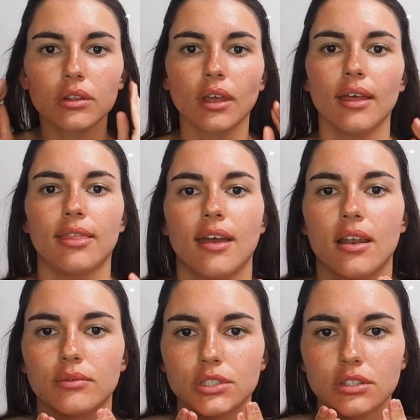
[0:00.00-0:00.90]
And
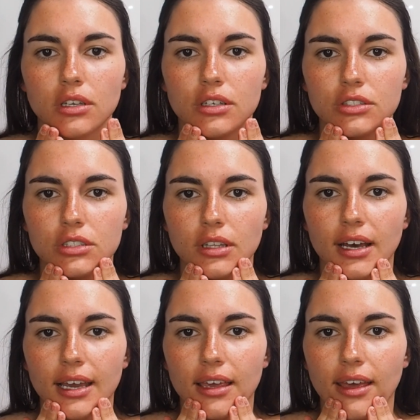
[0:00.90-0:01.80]
then I'm just going to do
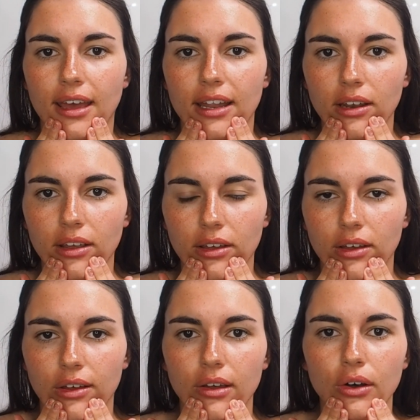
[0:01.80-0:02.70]
that again.
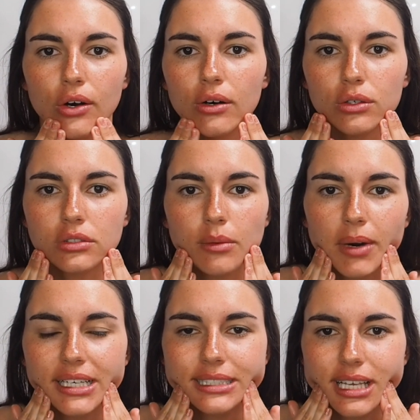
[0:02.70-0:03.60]
Also,
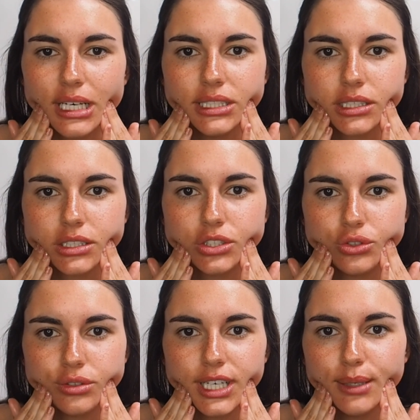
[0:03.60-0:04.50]
my skin is
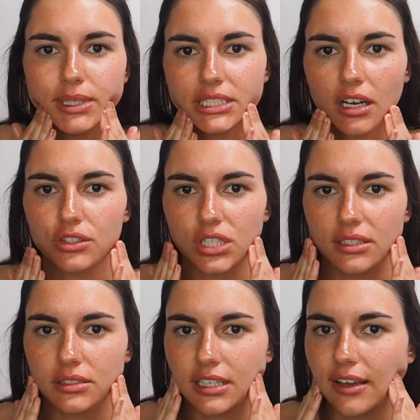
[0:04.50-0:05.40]
extremely touch
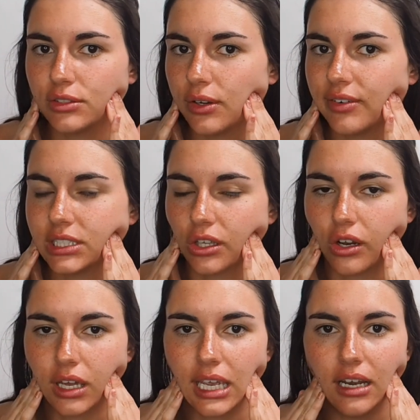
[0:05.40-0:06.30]
sensitive, so if it's
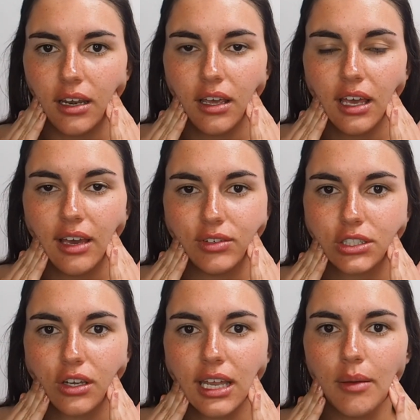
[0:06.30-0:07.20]
looking
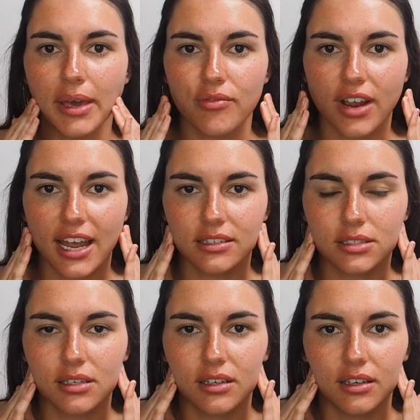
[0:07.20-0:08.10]
a bit
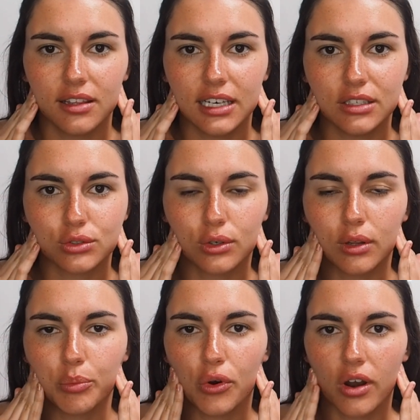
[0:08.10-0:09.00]
red, then it's not
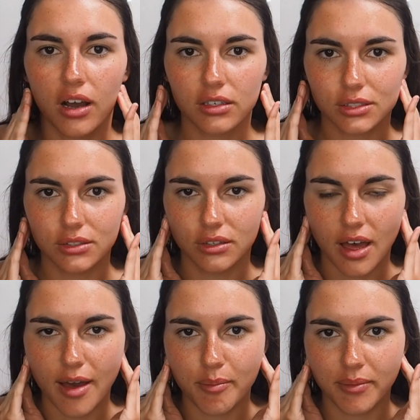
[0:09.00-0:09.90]
the product.
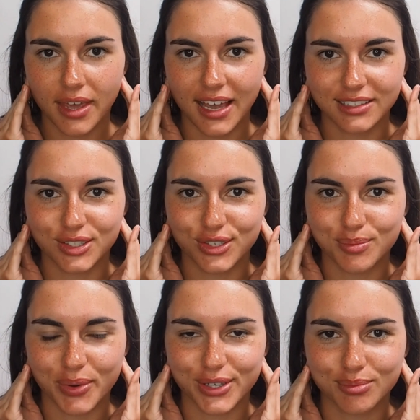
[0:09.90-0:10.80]
It's
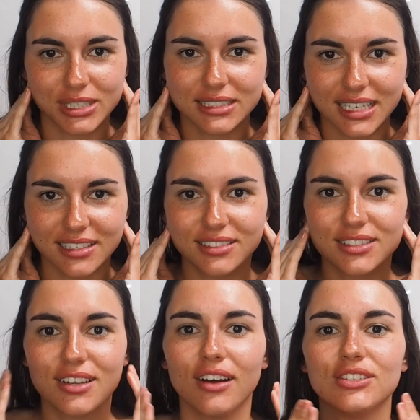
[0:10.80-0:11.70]
just because my skin's
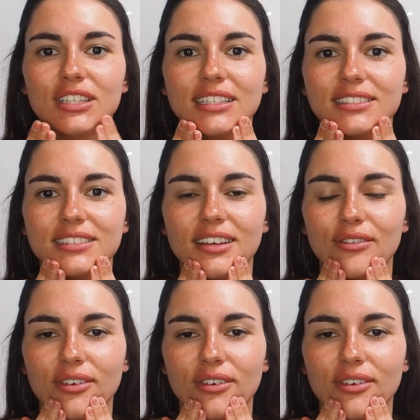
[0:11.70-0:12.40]
touch sensitive.